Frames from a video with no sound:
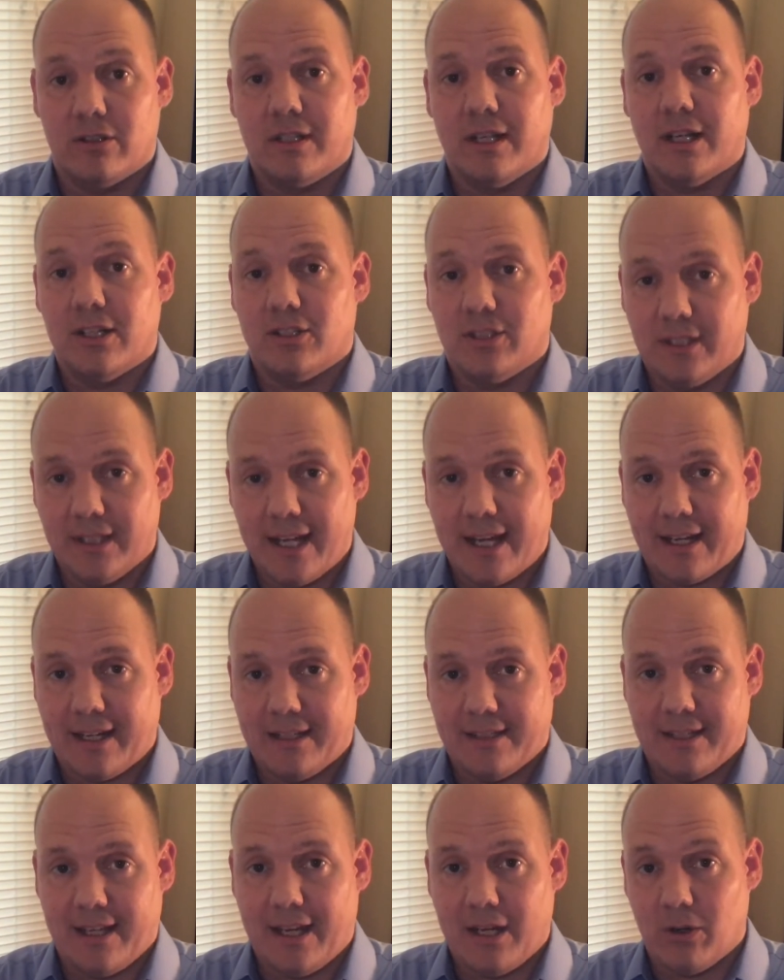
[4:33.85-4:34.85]
touching that
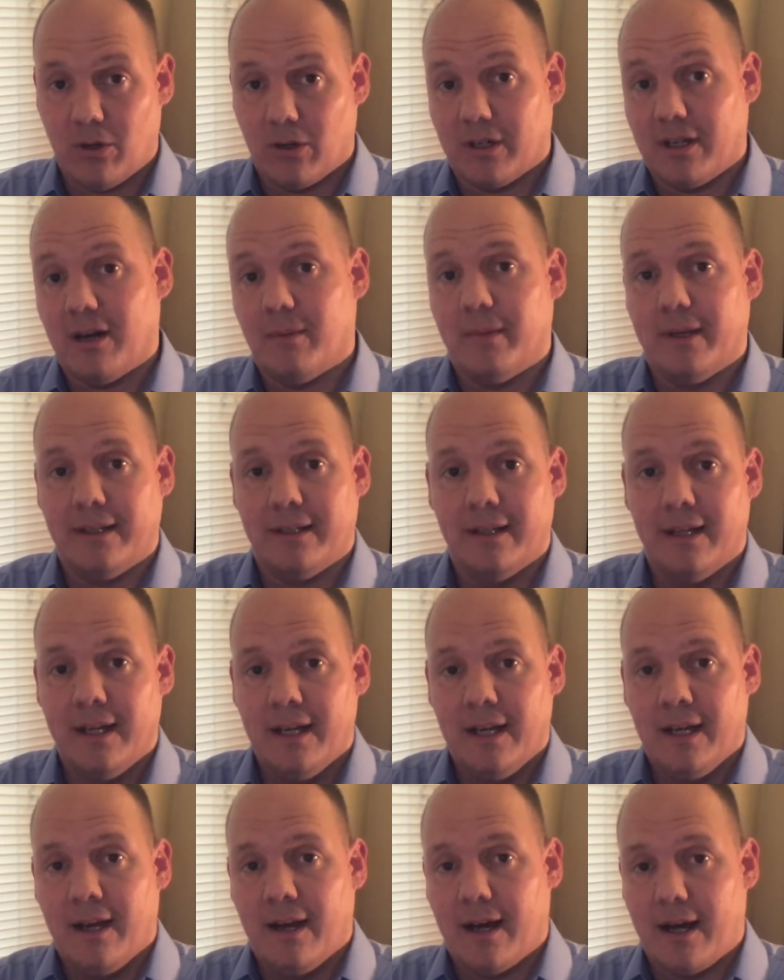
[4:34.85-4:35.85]
container,
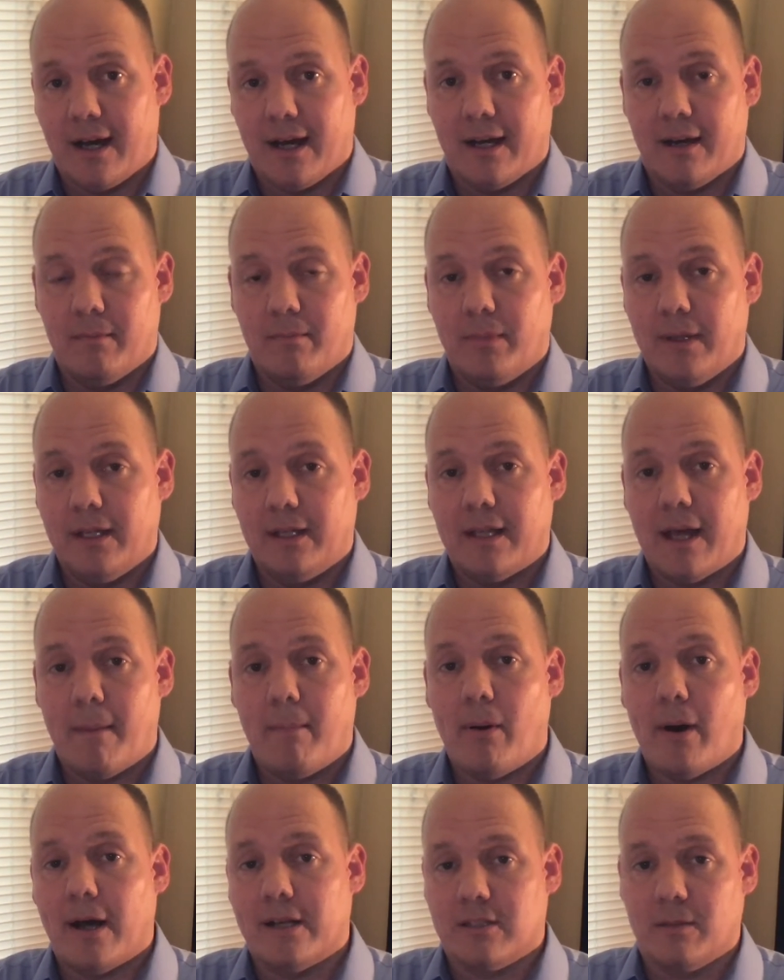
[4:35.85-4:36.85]
or being
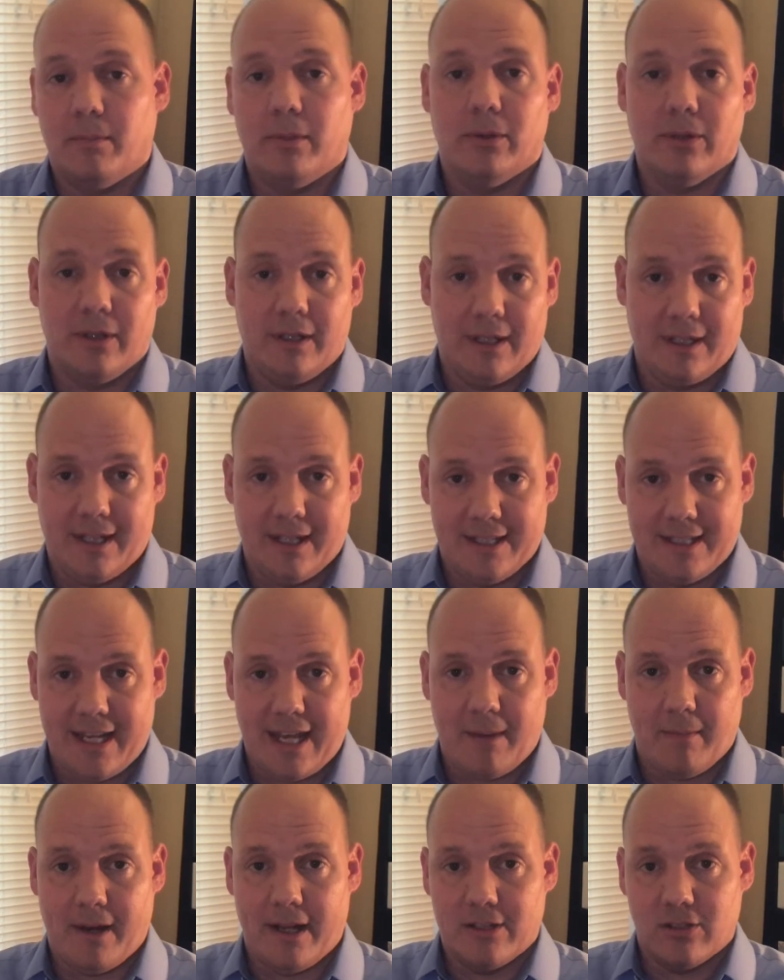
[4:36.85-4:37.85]
that possibility to
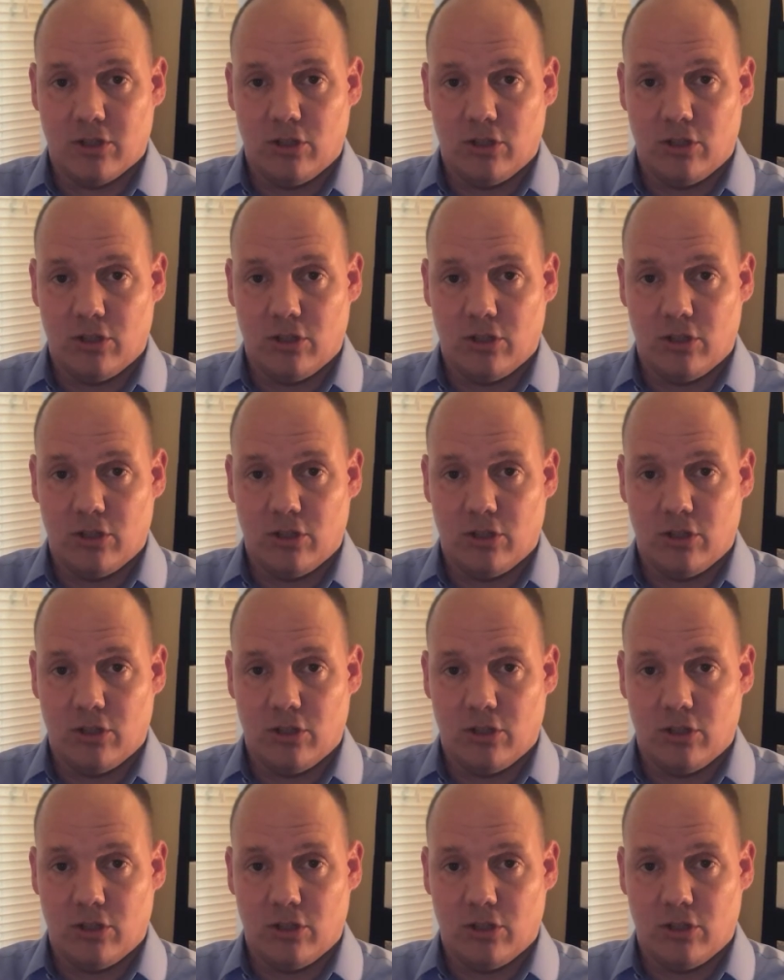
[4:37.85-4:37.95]
contaminate.